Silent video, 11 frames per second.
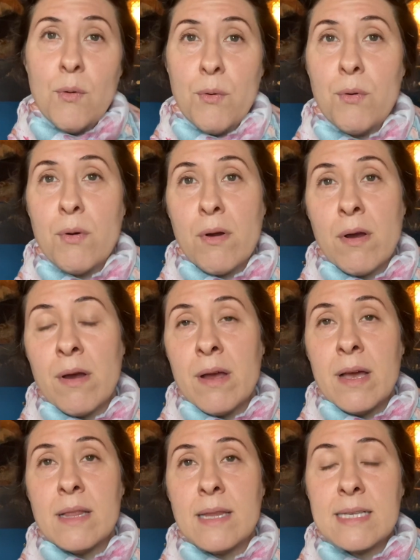or
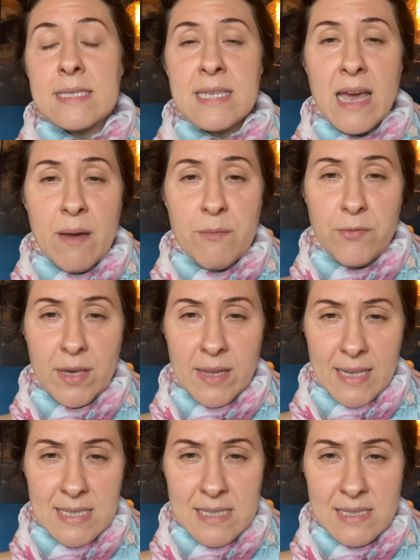let's say I'm
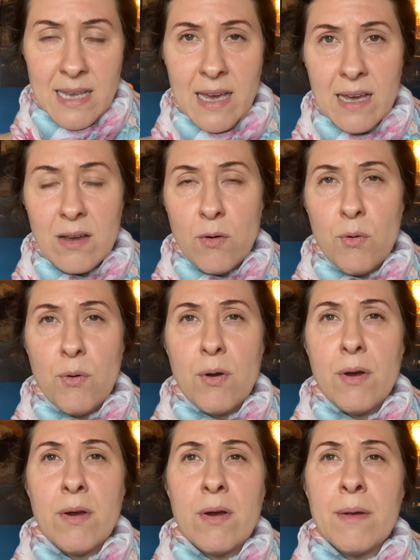feeling sick
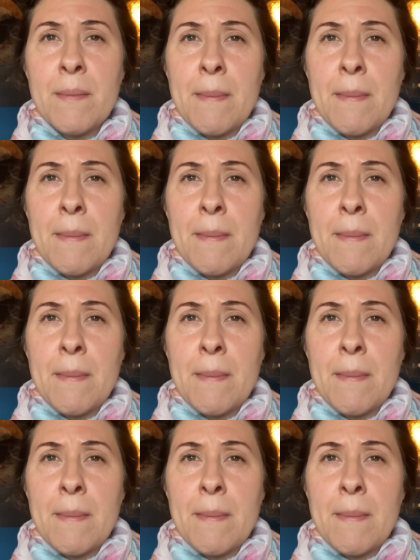or